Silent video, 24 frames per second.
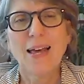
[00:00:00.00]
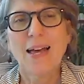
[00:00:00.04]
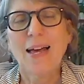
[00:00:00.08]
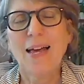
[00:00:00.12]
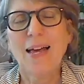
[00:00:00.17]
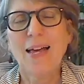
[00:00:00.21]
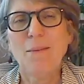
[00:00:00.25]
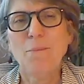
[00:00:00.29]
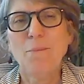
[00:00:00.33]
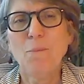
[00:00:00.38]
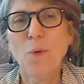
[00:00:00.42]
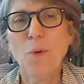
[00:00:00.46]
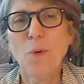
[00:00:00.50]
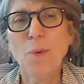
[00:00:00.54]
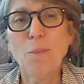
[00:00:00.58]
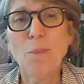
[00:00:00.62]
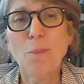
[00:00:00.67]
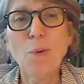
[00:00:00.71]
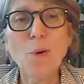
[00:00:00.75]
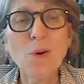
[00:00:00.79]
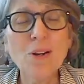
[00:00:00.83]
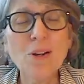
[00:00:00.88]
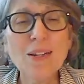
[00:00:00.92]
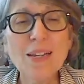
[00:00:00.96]
And more
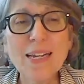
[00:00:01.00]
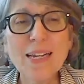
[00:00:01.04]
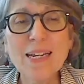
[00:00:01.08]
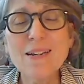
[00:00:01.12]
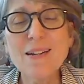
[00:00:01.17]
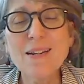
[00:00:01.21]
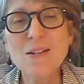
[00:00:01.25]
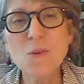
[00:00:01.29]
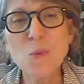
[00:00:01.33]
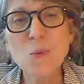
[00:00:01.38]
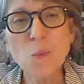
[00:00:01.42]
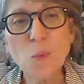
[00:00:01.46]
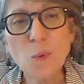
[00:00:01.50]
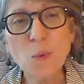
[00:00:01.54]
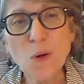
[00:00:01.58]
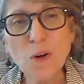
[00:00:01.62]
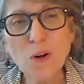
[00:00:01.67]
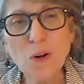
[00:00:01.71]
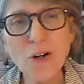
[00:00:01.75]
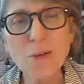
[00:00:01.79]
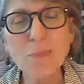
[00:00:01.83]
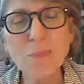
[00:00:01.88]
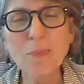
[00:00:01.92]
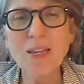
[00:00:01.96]
importantly, it doesn't
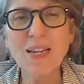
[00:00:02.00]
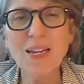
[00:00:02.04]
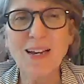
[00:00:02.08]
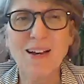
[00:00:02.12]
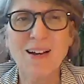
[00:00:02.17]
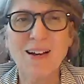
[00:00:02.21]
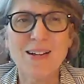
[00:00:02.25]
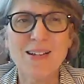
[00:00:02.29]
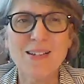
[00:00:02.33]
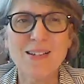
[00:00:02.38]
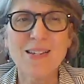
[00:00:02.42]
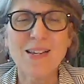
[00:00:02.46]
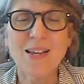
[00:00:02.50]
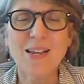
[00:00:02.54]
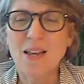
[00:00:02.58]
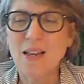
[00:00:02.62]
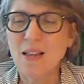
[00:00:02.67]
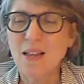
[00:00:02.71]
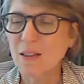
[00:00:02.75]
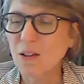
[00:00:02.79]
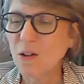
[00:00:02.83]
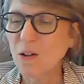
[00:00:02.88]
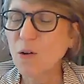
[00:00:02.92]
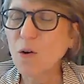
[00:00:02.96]
work because
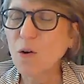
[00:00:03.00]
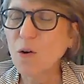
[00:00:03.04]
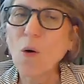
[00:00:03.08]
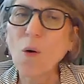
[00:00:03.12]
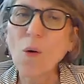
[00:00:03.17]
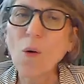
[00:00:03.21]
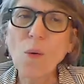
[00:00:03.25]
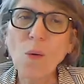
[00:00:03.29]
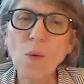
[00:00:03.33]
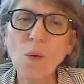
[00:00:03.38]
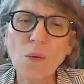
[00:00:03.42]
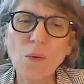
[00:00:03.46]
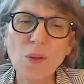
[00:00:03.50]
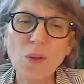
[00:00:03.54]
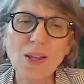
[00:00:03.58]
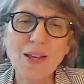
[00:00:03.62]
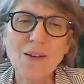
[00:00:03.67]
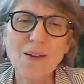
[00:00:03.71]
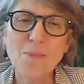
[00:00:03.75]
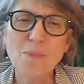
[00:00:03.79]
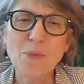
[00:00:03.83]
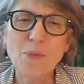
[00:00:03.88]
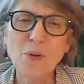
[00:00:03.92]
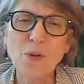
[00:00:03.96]
the
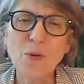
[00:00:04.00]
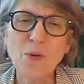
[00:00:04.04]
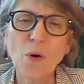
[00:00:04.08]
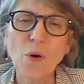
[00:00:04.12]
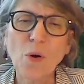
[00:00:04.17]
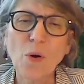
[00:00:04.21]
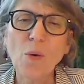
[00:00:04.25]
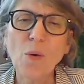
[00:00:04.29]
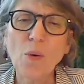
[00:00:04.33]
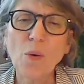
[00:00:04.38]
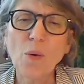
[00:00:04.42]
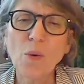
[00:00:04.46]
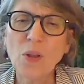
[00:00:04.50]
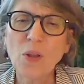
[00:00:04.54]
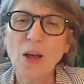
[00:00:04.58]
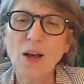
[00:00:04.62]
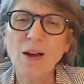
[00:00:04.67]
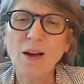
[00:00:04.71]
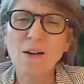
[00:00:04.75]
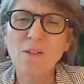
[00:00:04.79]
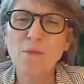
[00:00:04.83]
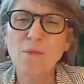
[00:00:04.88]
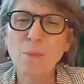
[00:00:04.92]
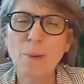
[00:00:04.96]
goal
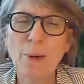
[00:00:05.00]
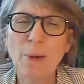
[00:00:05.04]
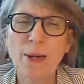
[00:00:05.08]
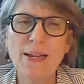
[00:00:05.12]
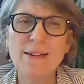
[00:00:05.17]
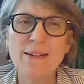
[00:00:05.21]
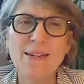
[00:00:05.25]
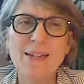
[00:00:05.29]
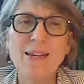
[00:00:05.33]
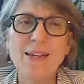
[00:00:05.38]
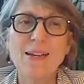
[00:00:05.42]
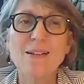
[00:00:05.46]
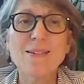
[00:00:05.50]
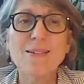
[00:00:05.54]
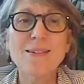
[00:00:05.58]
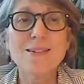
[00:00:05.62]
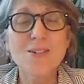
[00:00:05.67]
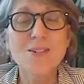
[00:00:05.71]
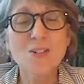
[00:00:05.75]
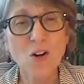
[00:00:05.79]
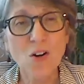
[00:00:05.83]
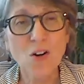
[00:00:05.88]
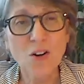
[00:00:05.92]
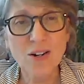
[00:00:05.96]
of branding a
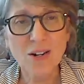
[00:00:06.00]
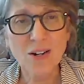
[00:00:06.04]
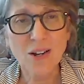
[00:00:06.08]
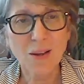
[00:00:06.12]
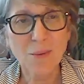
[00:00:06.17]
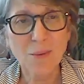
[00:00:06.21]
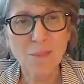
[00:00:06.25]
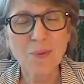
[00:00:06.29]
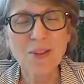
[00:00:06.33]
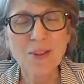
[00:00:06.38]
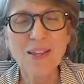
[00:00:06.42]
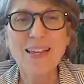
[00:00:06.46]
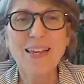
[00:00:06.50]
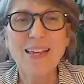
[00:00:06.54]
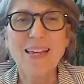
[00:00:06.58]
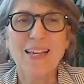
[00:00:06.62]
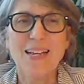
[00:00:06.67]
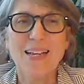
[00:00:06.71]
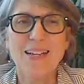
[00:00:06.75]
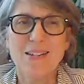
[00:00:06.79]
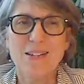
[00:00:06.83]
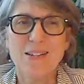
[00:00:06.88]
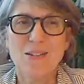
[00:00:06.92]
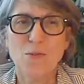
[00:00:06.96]
startup
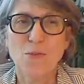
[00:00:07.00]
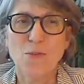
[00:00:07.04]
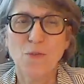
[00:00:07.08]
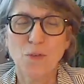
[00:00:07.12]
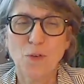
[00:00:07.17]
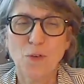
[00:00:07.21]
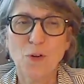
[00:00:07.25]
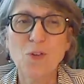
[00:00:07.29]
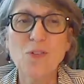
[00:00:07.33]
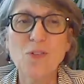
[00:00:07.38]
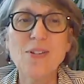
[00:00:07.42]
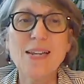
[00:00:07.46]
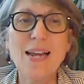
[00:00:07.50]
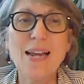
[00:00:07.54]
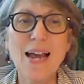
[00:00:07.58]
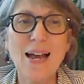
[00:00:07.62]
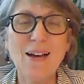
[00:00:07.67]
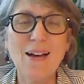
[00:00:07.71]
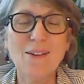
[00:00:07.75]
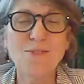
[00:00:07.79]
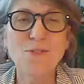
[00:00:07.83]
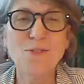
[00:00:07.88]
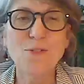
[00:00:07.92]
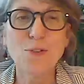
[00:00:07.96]
is you first
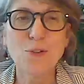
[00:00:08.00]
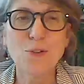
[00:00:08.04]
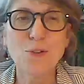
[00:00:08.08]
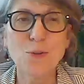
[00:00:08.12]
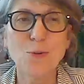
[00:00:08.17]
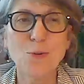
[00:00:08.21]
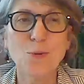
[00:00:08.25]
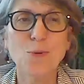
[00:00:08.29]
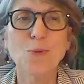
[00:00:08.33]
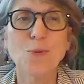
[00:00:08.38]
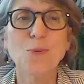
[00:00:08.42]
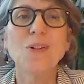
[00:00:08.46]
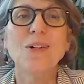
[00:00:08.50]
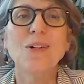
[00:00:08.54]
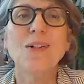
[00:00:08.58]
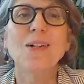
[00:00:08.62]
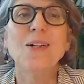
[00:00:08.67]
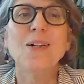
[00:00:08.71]
have to